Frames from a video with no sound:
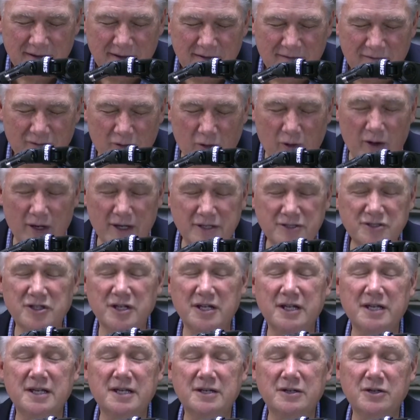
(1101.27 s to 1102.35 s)
For it's
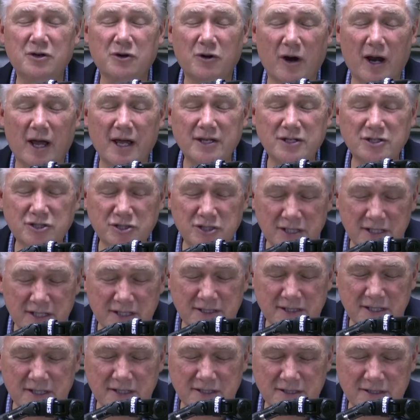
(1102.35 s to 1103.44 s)
in Christ
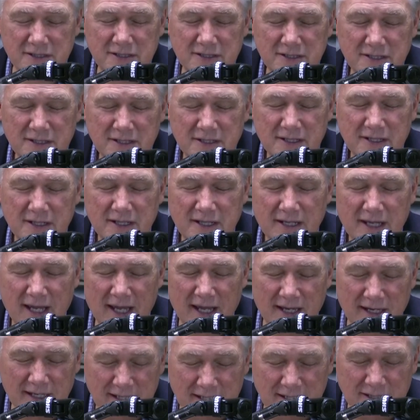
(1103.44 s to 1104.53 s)
Jesus
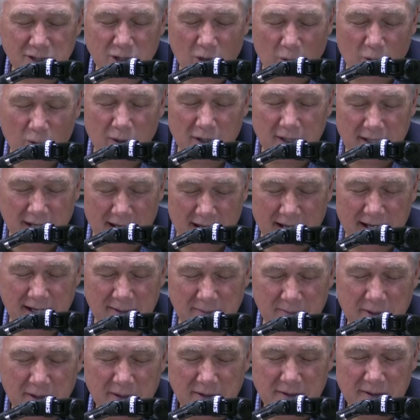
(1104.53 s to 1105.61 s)
and his holy
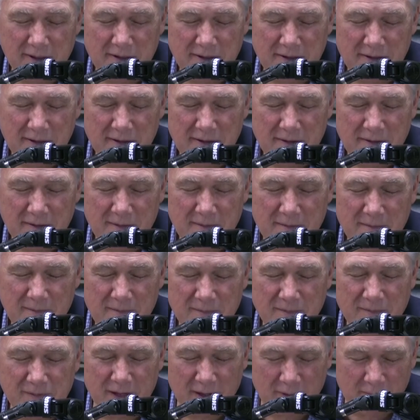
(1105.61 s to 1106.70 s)
name
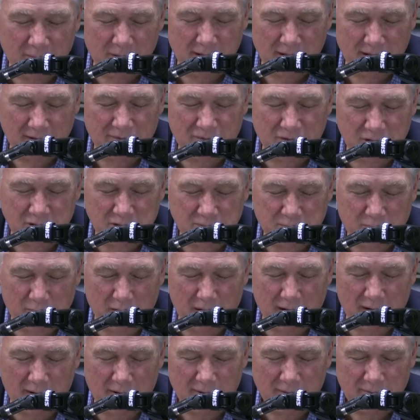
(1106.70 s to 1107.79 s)
that we lift this
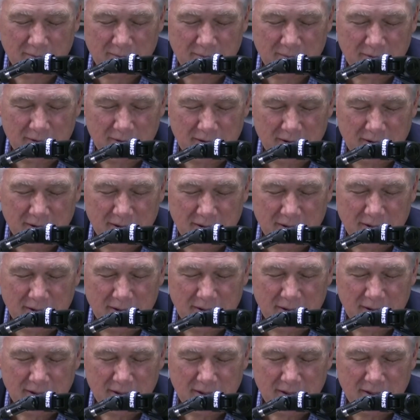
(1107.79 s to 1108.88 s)
prayer.
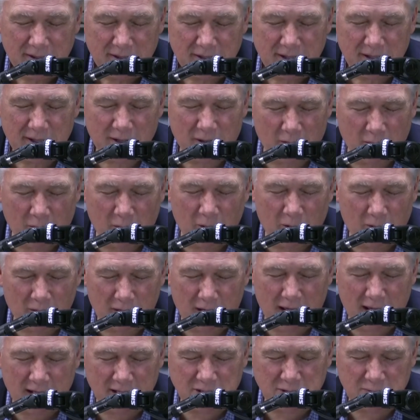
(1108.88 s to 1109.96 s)
And all
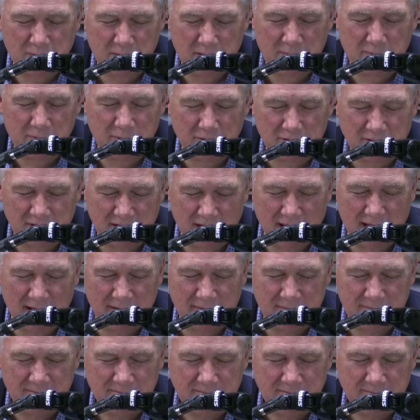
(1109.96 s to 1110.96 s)
God's people said,